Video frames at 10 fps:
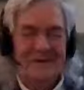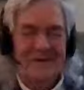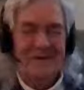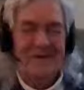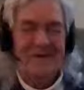
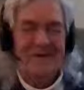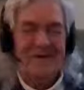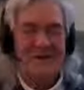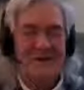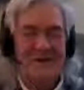So let
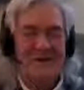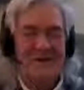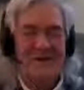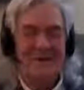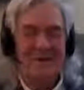us
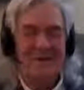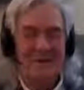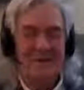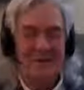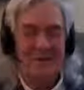listen
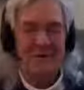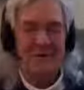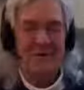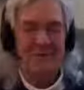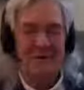tonight with
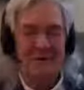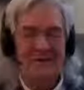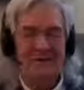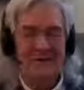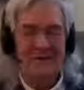those inner
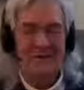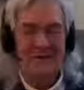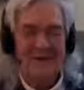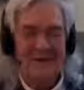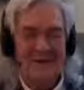ears,
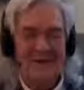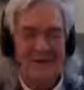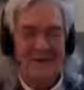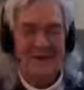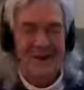
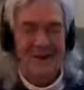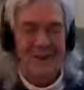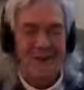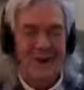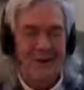
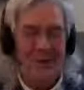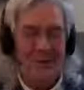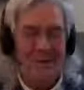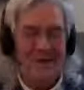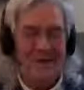wide
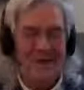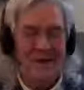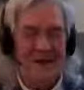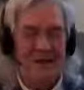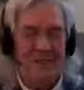open to
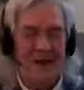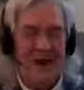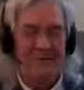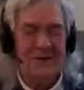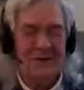hear
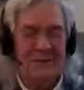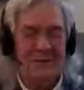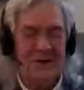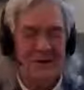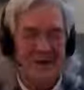how to
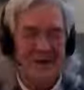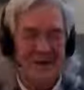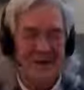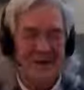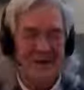
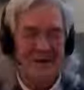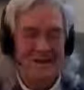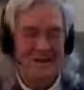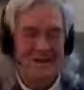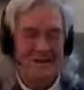communicate,
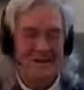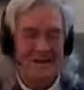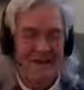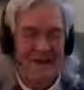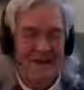
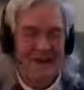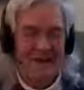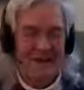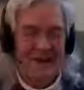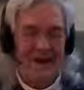
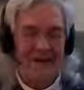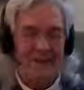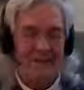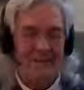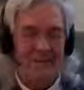how
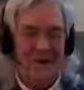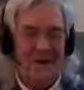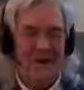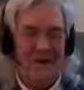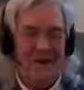to
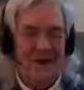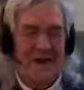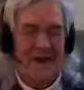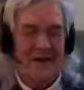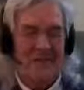be
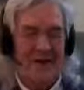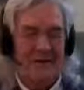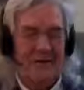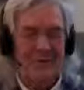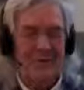a
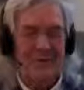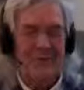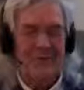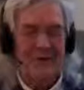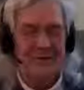gentle
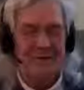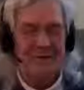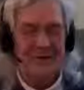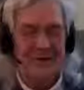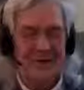
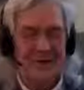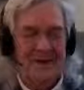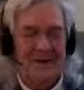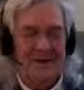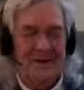confronter
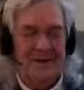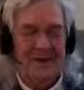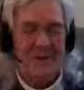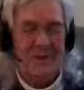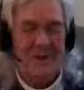
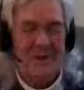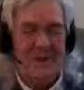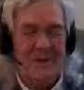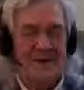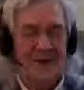as well
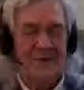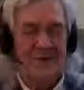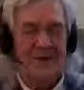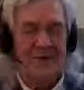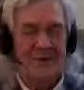as a
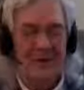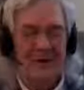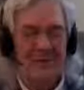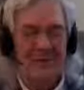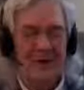gentle
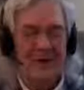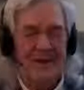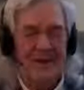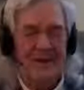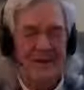
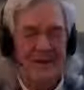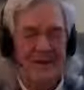confronted.